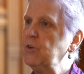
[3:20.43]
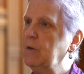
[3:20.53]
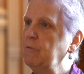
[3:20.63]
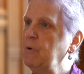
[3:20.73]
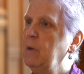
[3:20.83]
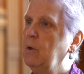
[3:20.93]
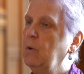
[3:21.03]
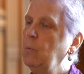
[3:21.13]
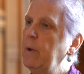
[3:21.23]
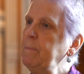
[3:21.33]
of
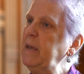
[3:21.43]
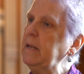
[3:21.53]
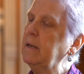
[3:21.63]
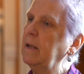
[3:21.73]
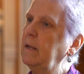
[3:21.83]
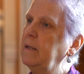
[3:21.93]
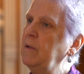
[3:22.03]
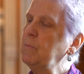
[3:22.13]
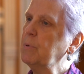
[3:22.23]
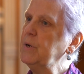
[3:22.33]
women
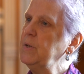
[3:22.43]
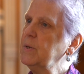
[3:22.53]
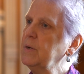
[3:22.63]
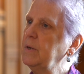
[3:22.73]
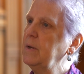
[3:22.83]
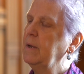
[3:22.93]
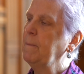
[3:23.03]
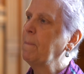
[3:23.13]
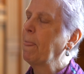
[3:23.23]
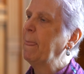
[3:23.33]
in priesthood.
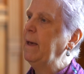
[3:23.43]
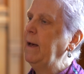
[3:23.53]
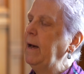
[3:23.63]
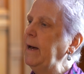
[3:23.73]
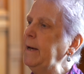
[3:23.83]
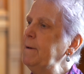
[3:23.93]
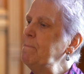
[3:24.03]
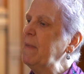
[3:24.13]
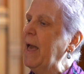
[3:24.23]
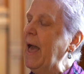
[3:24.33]

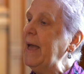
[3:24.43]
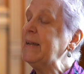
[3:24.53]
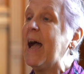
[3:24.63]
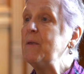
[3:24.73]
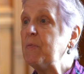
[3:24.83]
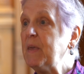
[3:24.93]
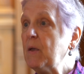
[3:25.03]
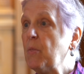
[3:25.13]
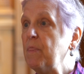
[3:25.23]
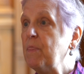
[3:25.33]
And I
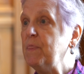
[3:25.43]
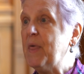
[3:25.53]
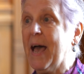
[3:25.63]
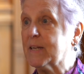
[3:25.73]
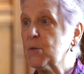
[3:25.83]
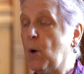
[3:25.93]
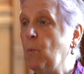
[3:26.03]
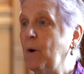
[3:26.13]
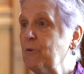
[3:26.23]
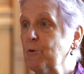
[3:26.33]
think that's a
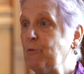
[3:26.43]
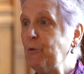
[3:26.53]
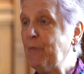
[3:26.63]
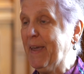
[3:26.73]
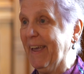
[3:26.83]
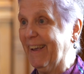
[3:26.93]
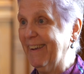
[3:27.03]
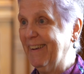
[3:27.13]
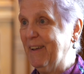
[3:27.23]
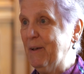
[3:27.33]
wonderful thing,
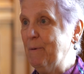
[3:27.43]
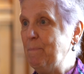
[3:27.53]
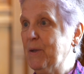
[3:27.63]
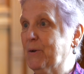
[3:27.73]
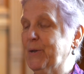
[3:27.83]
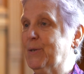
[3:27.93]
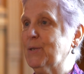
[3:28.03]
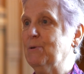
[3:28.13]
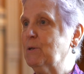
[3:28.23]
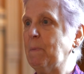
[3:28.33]

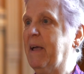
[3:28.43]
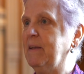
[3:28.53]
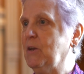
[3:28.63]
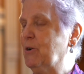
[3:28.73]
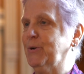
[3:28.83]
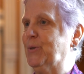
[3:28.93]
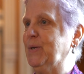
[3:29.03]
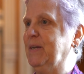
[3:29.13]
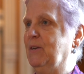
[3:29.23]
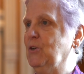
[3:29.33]
because those pioneers
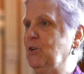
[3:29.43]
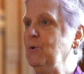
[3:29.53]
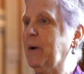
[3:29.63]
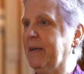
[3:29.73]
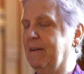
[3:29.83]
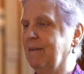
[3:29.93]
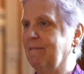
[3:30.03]
didn't do it